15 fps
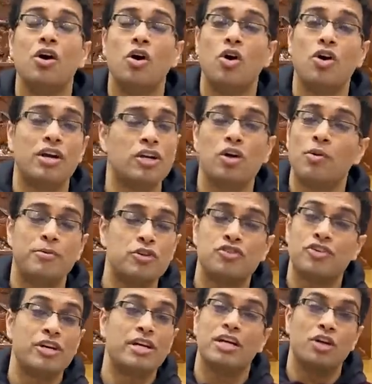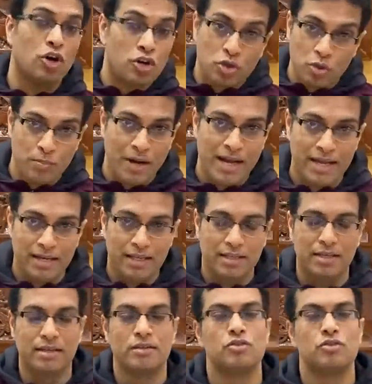or an opportunity not to buy anything.